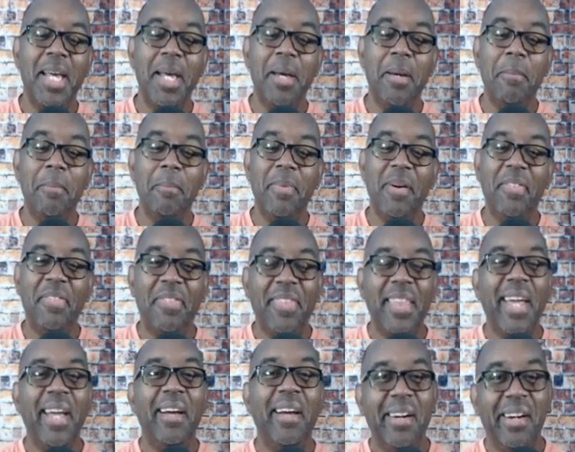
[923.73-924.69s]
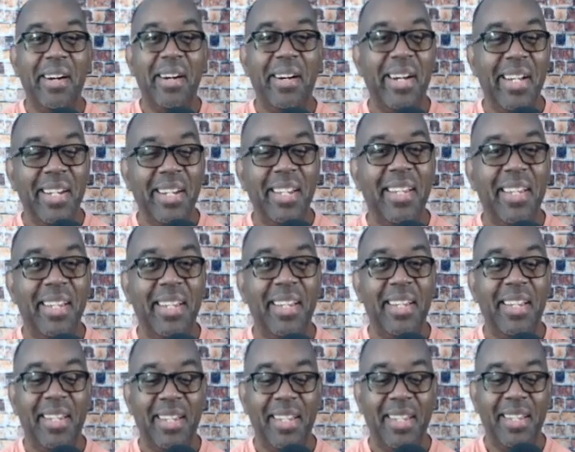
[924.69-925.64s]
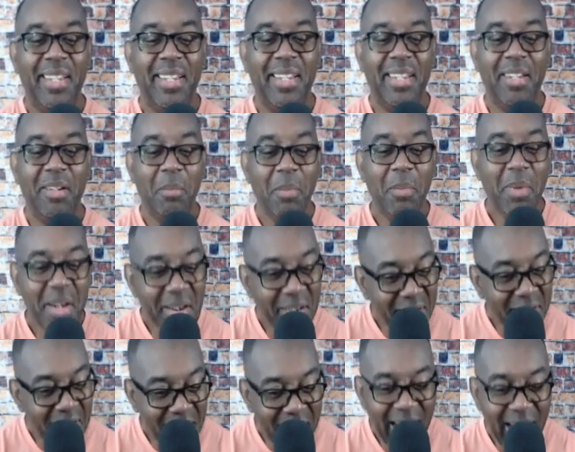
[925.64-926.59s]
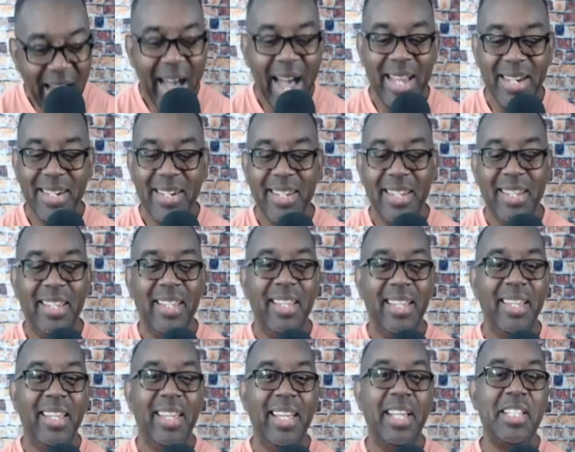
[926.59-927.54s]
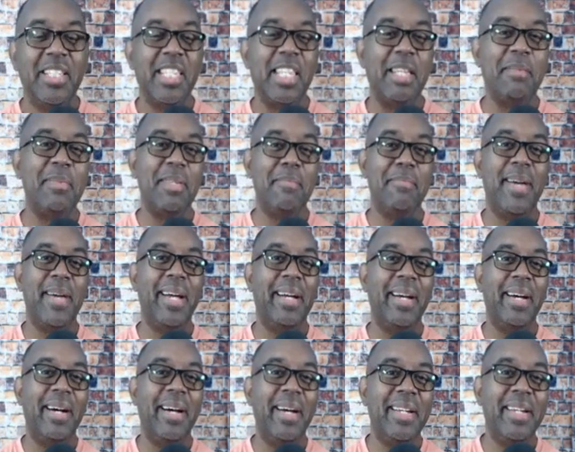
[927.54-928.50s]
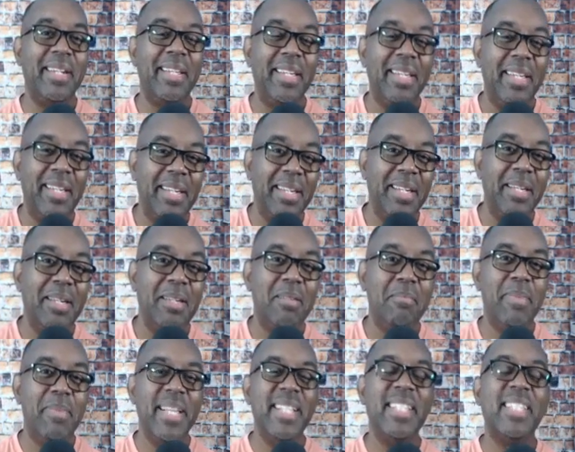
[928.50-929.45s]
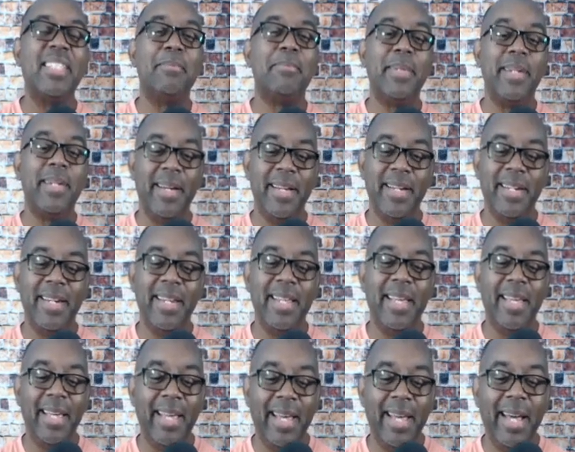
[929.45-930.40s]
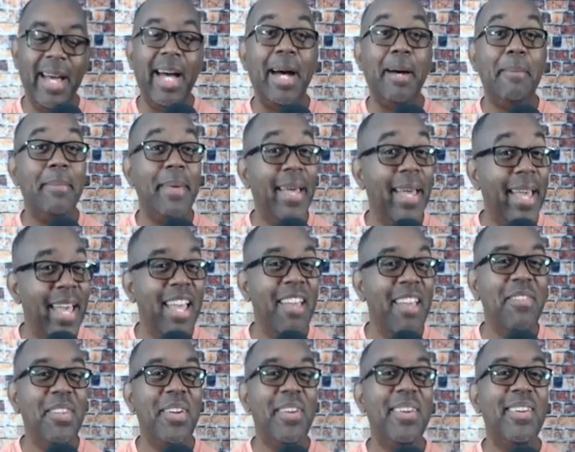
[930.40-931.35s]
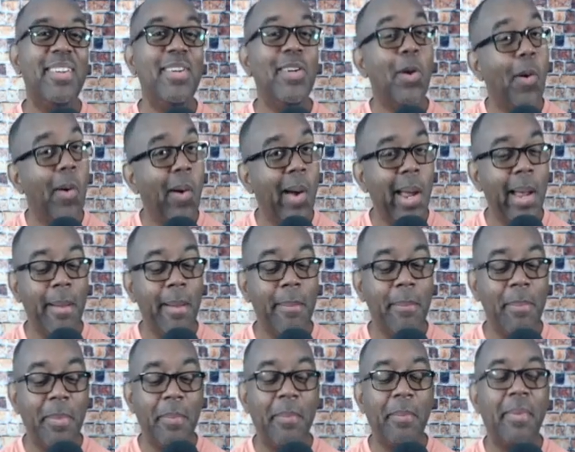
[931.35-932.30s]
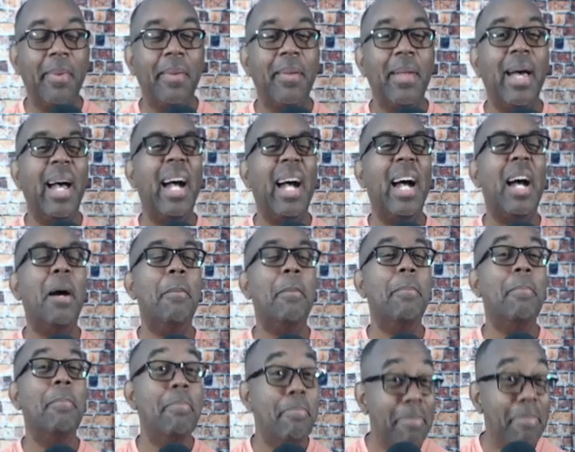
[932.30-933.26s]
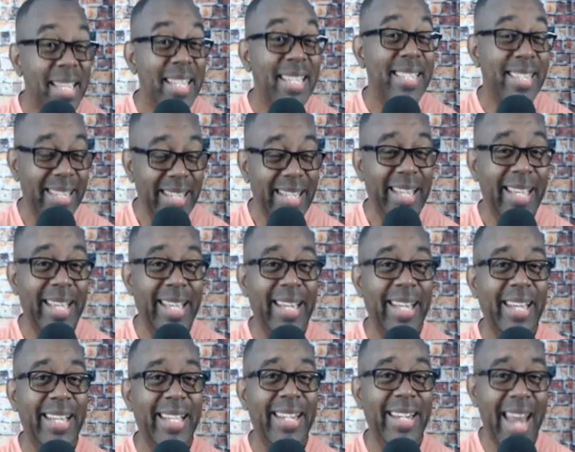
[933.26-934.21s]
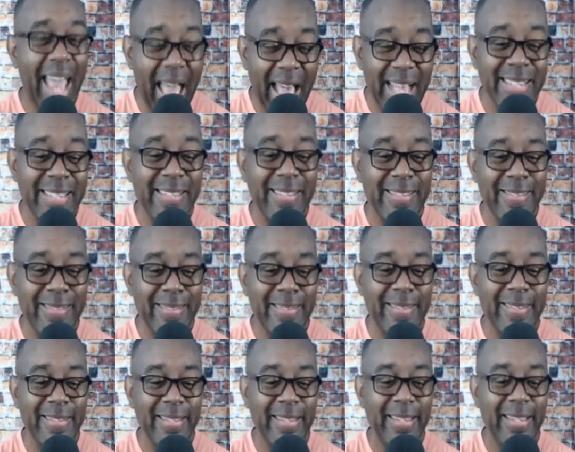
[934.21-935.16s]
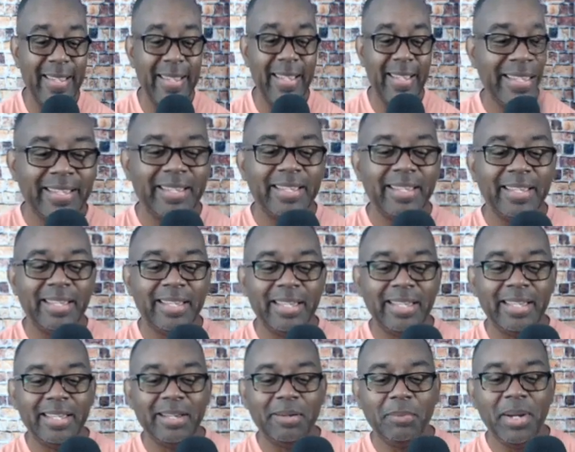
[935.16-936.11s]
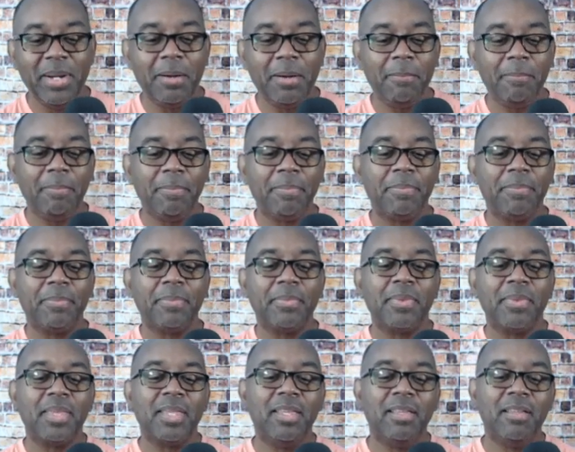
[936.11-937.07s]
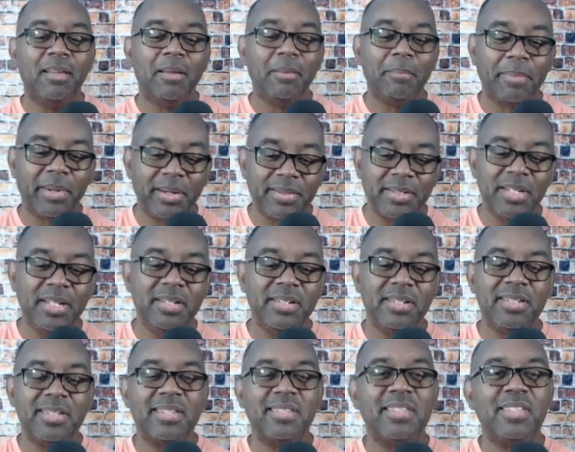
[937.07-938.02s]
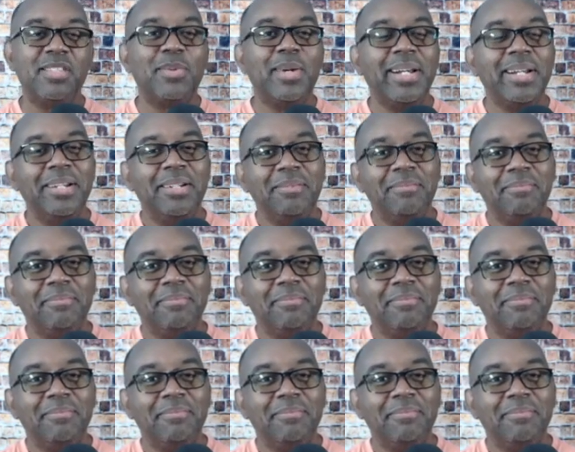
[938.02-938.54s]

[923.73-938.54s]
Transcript: But thank God, we are not accepted by God based upon our behavior nor our busyness. Well, Paul teaches us this right here.